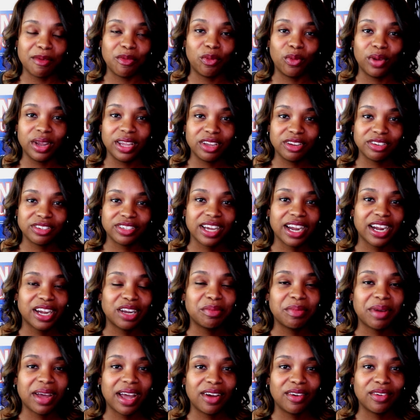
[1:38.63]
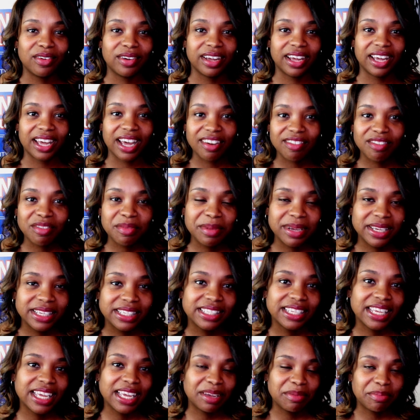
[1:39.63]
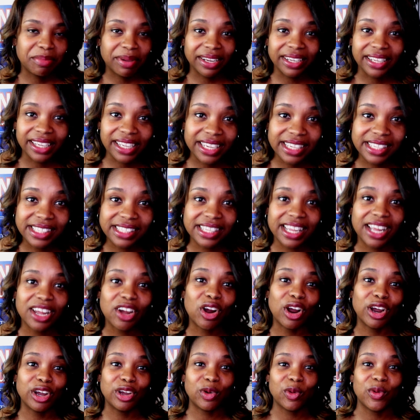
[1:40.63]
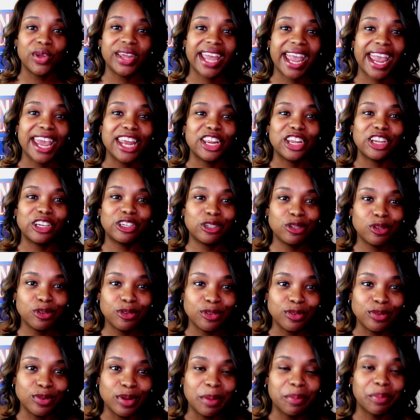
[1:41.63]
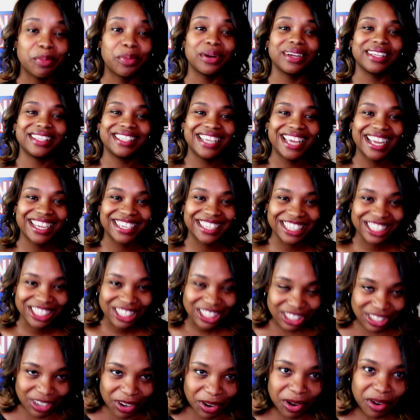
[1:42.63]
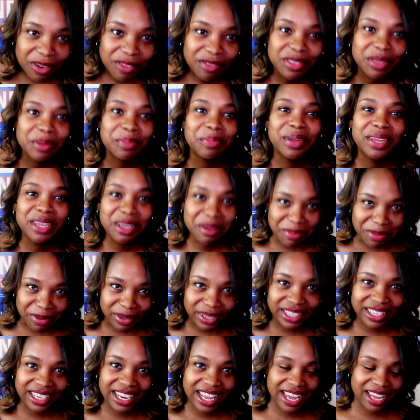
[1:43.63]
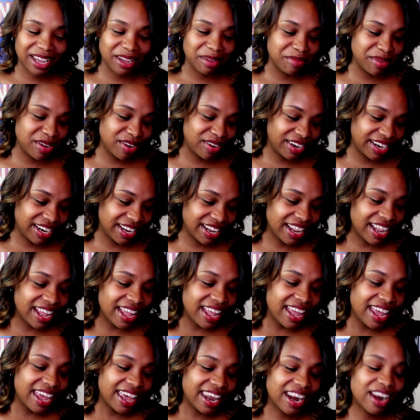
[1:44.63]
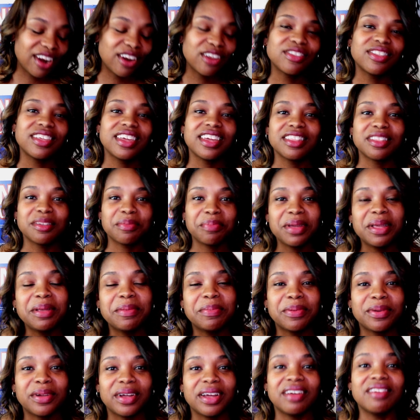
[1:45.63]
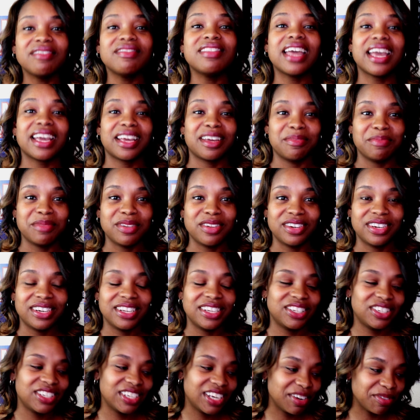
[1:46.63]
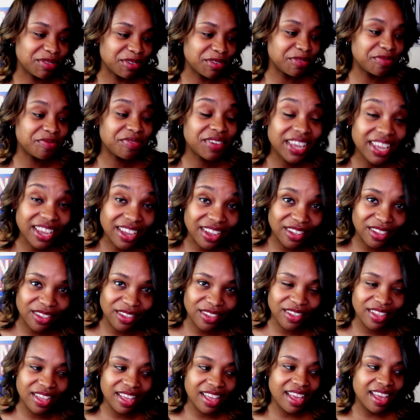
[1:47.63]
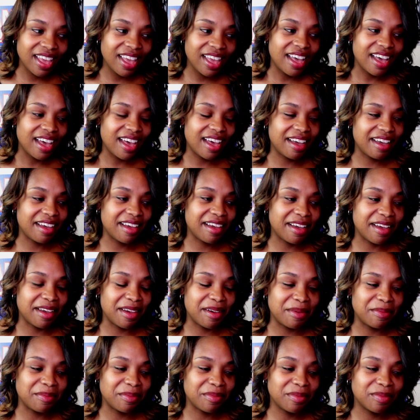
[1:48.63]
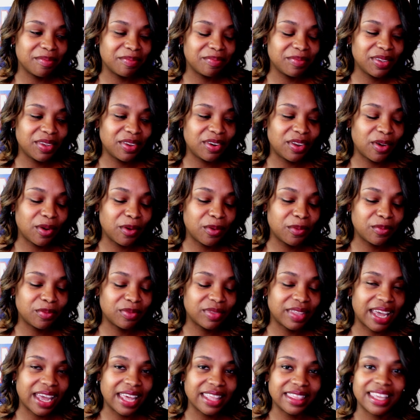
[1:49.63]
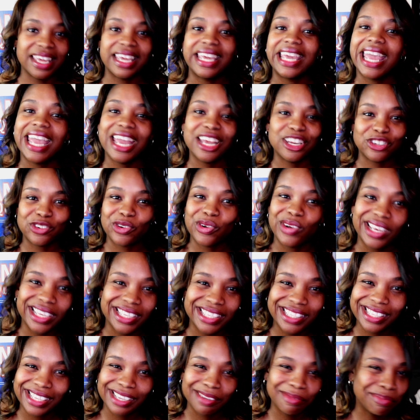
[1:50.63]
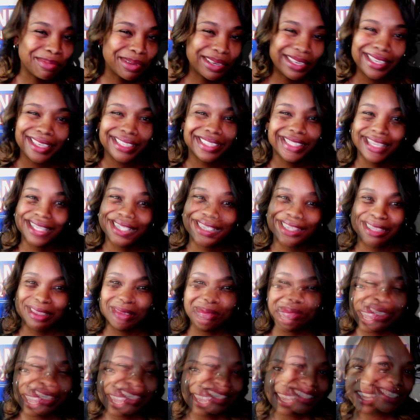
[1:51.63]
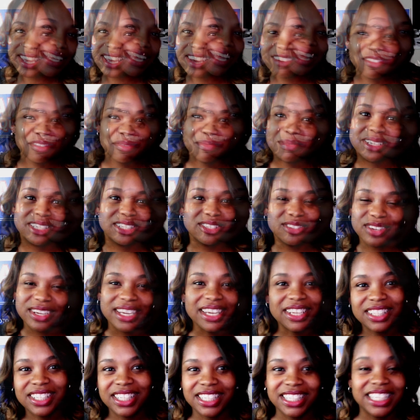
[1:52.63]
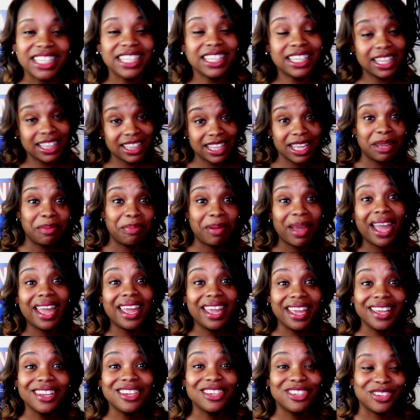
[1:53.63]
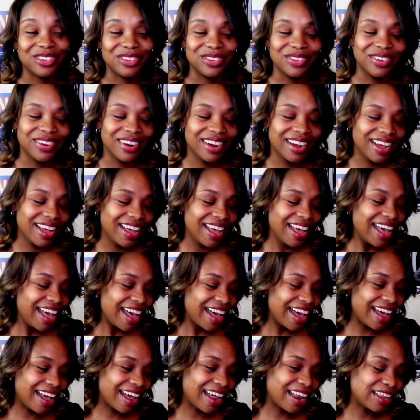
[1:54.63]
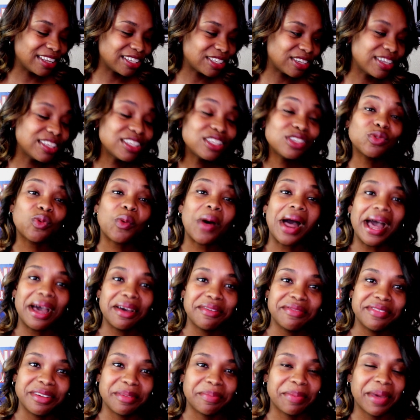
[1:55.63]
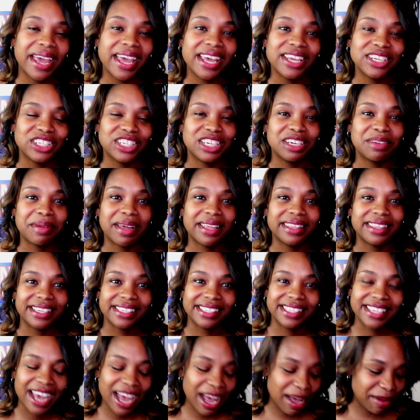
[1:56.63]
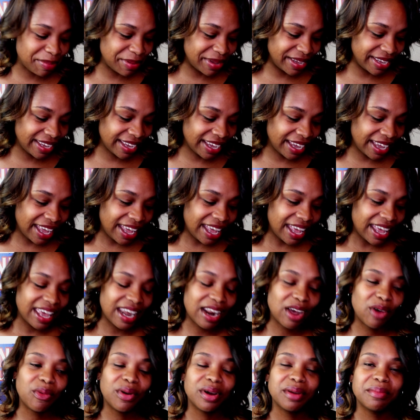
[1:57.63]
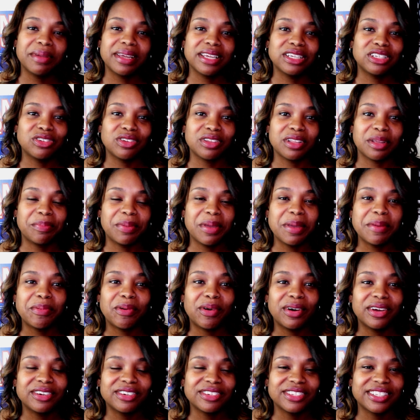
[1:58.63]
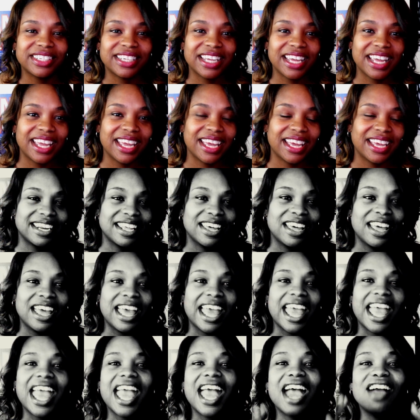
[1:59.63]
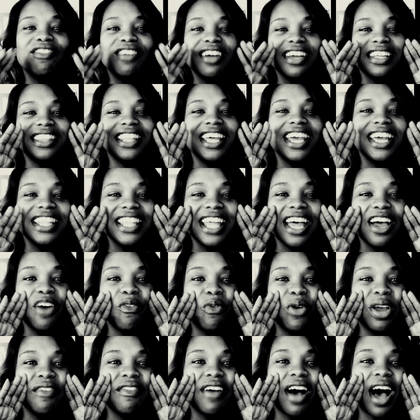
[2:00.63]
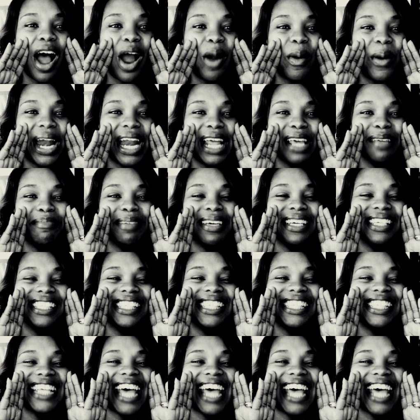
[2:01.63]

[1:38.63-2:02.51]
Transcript: When you're talking about governments and police, they are created to protect and serve the people in that community. And I don't think the people of that community should ever feel, that they can't trust the police system, the governmental entity that they pay into. So this is why I feel passionate about that topic. And I want to make sure that people understand everything that we've already been